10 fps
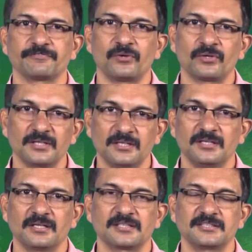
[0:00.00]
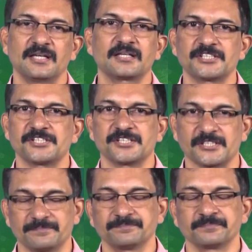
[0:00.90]
for resilient construction.
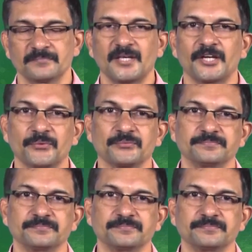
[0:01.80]
Thank you.